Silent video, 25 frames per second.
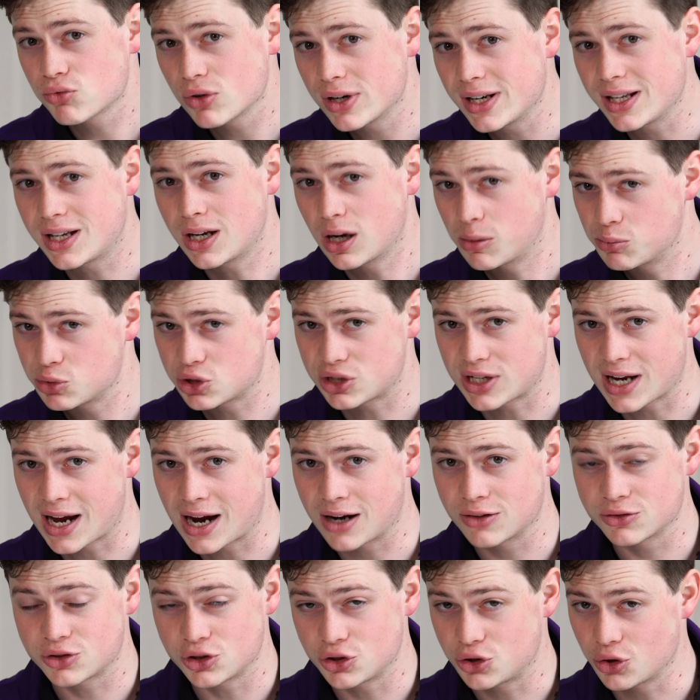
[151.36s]
really comes
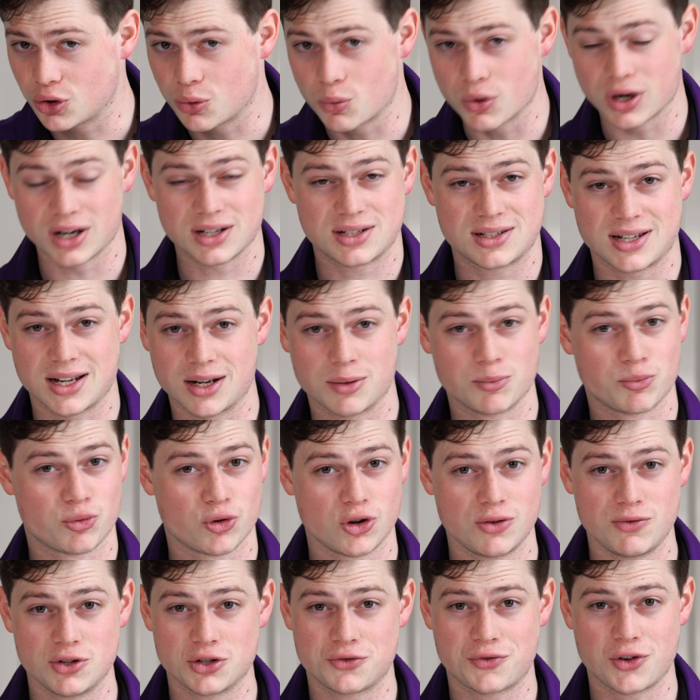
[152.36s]
down to doing what I said in
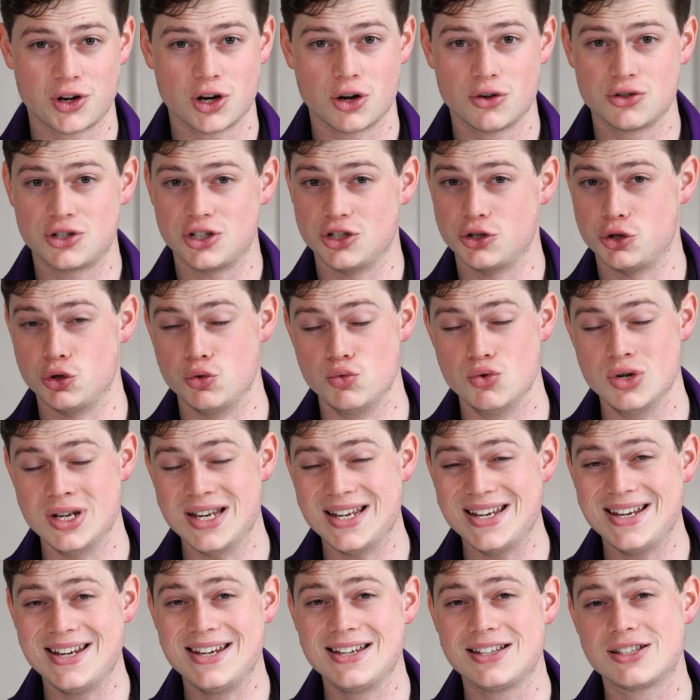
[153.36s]
previous videos, is you
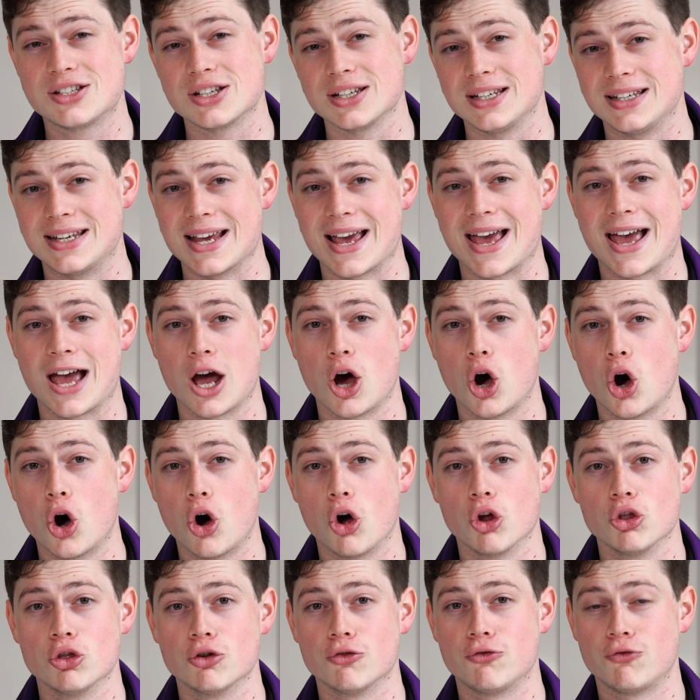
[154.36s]
need to get
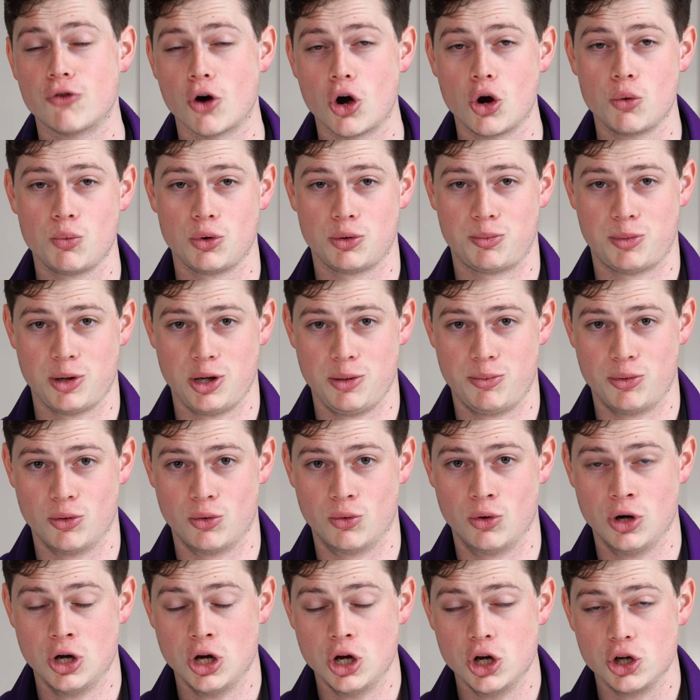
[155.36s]
on the phone with
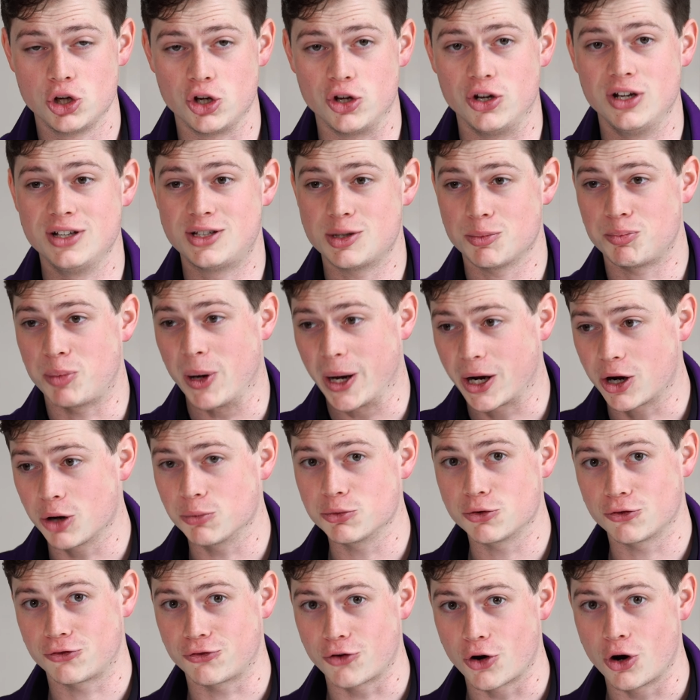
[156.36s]
people. You need to pick
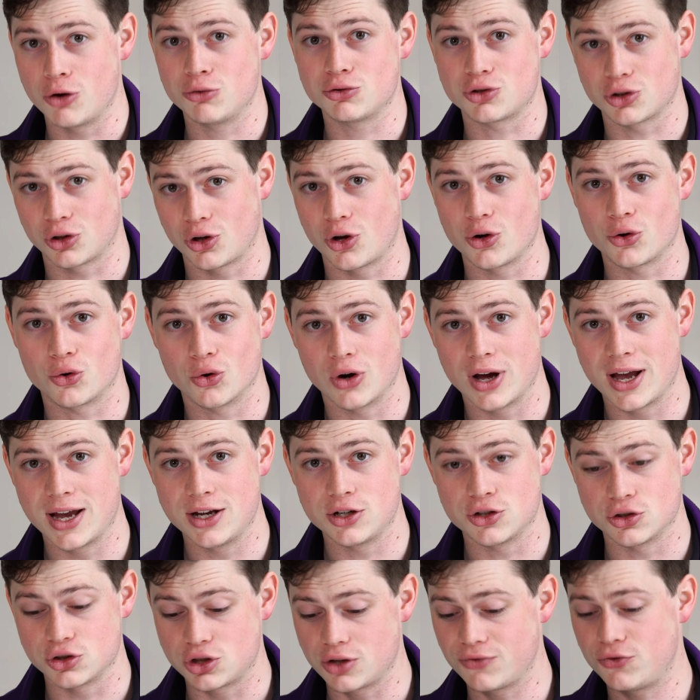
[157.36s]
up the phone to local
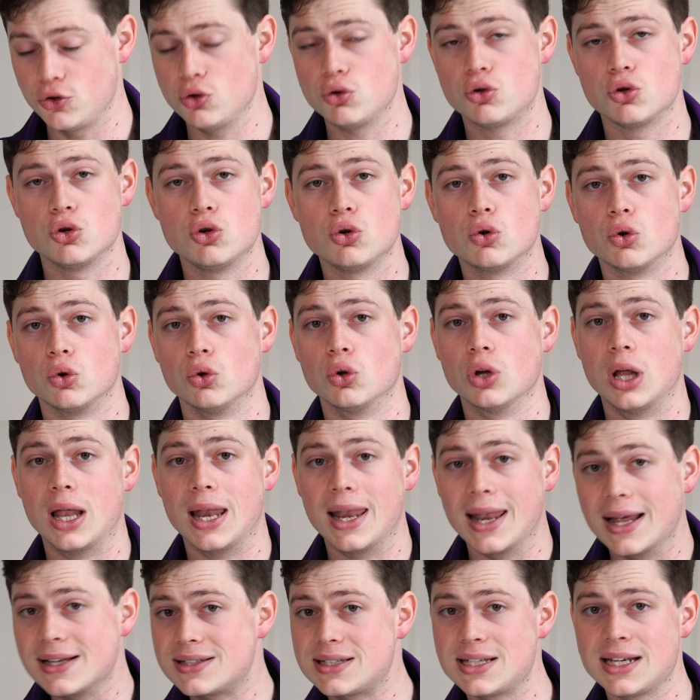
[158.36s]
agents. If you Google
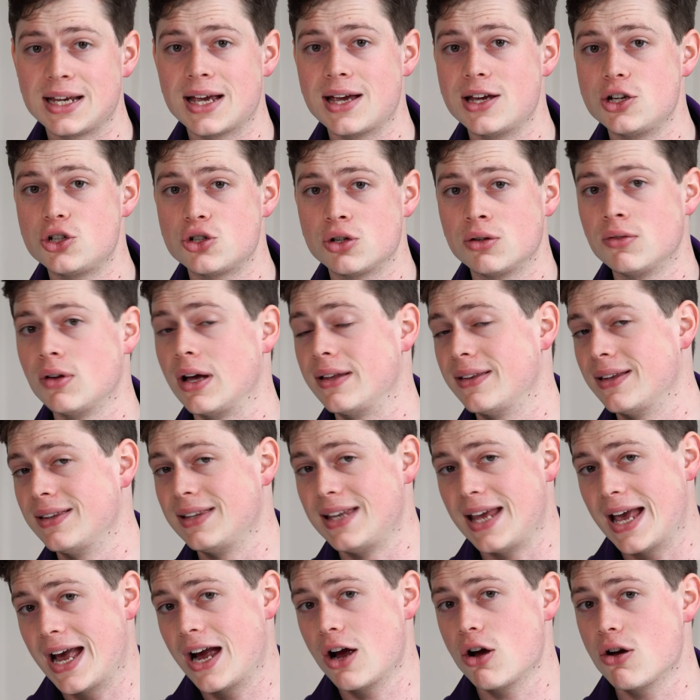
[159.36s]
letting agent and then
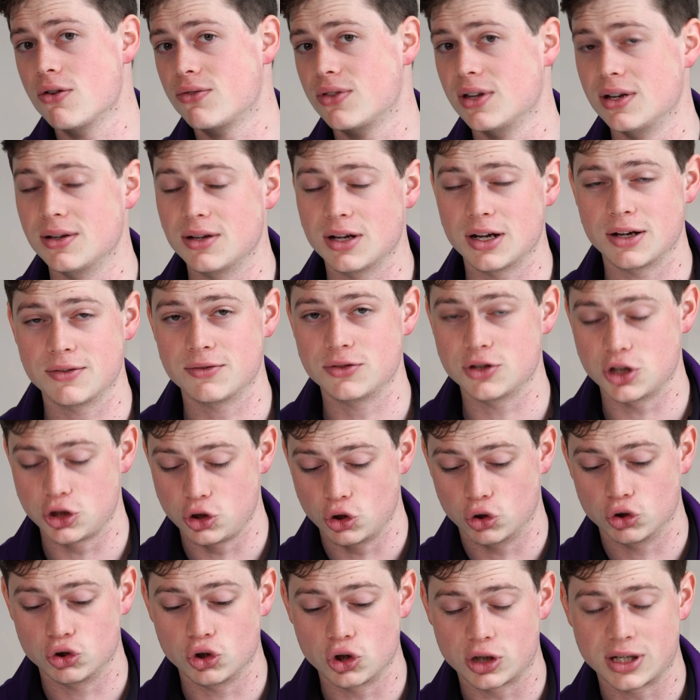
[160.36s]
the area that
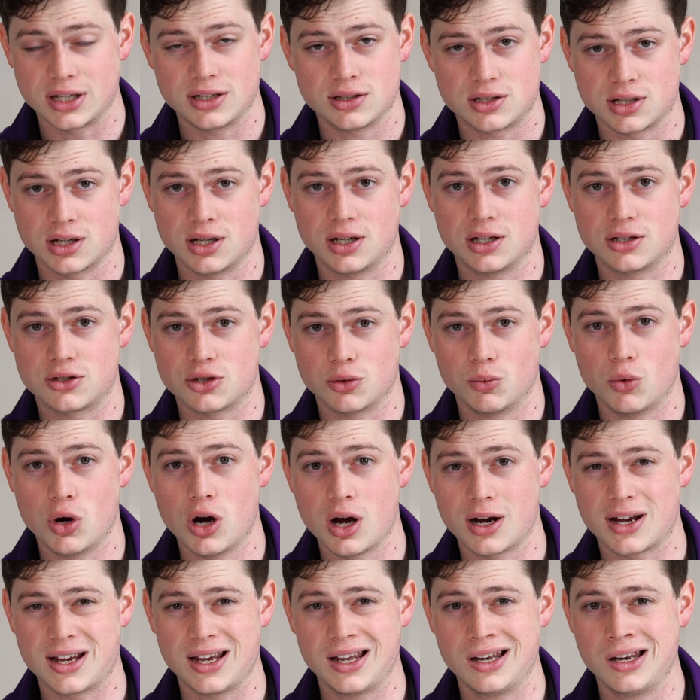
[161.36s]
you're looking to
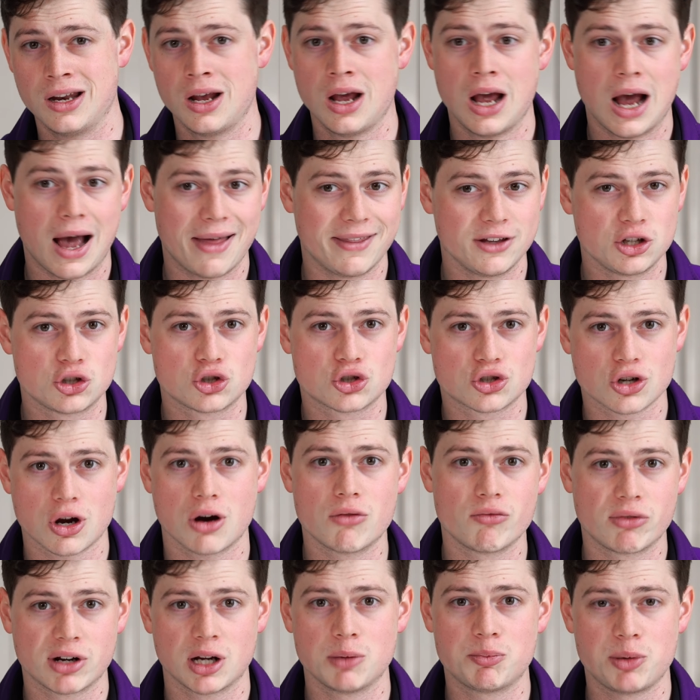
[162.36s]
work in, and then just
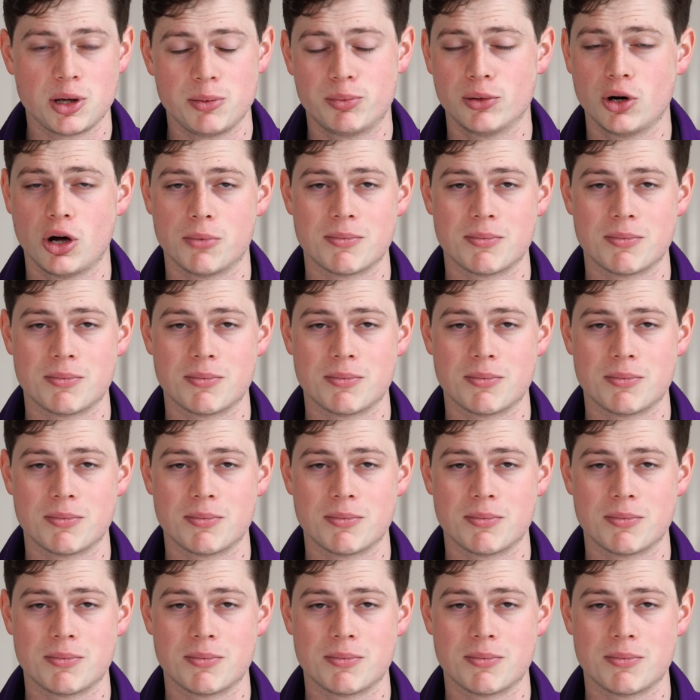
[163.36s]
start ringing people